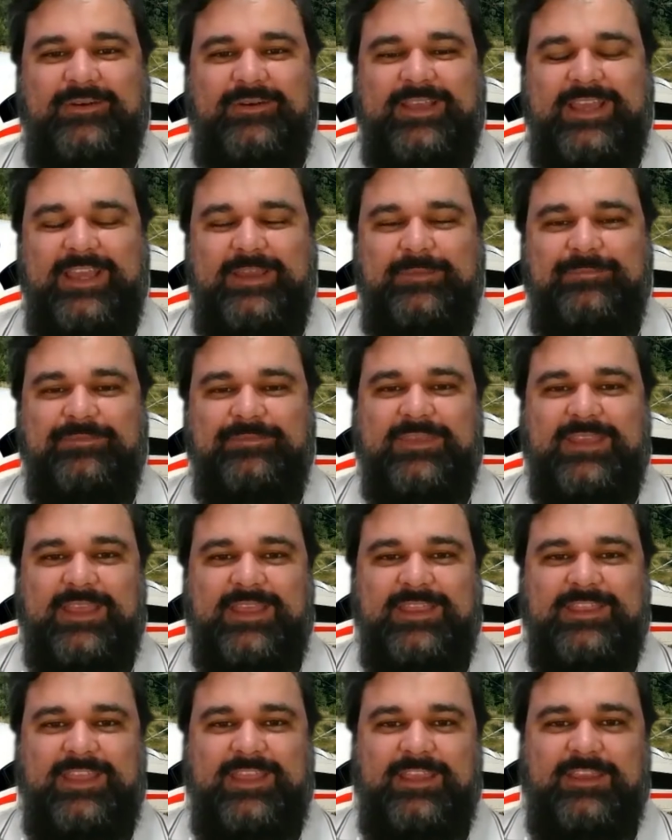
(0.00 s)
Okay?
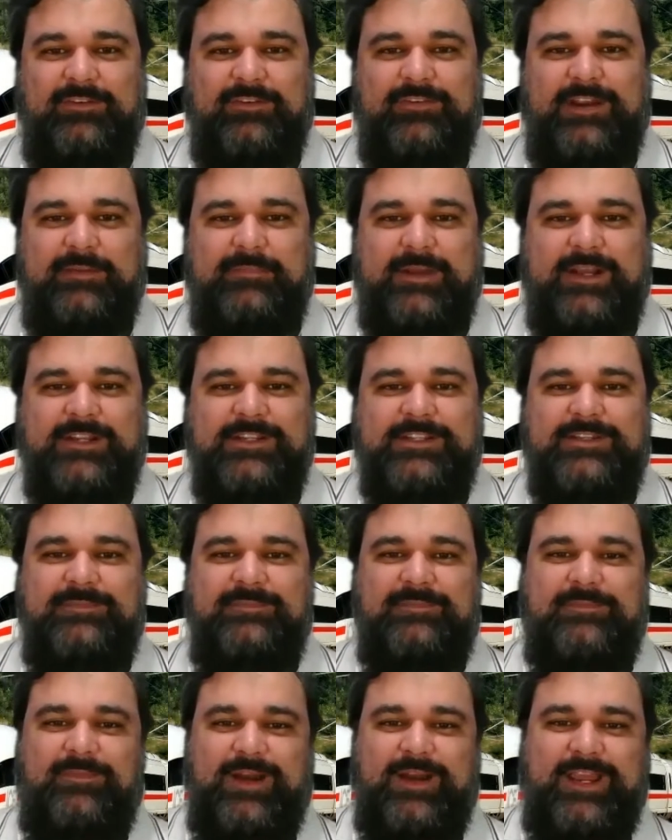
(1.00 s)
Thank you very
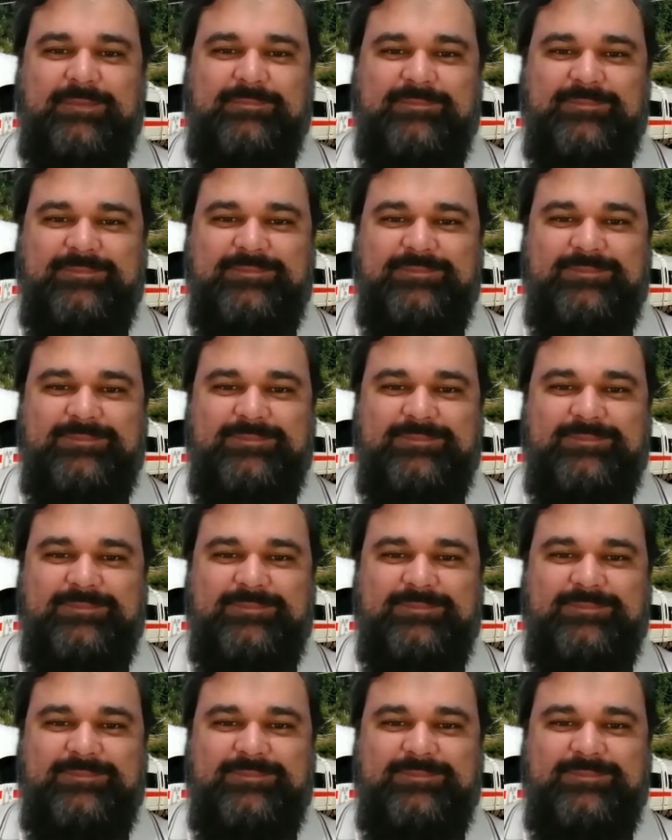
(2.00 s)
much. Bye.